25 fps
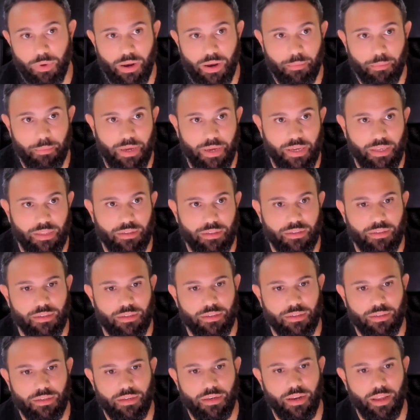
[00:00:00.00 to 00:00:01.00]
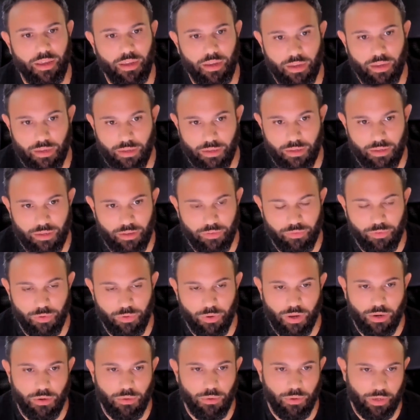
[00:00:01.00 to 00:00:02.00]
well made. Like, if
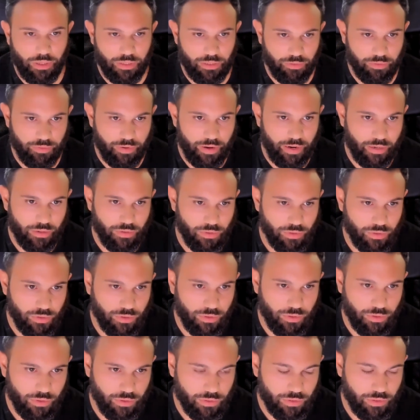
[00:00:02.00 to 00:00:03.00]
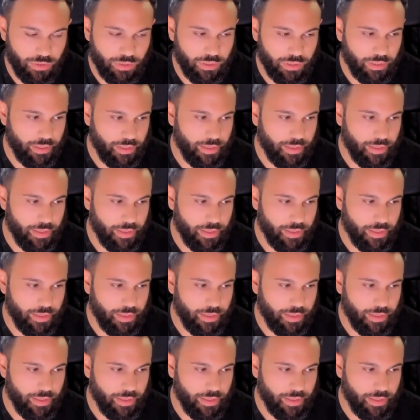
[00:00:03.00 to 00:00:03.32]
you can look at the Falco code,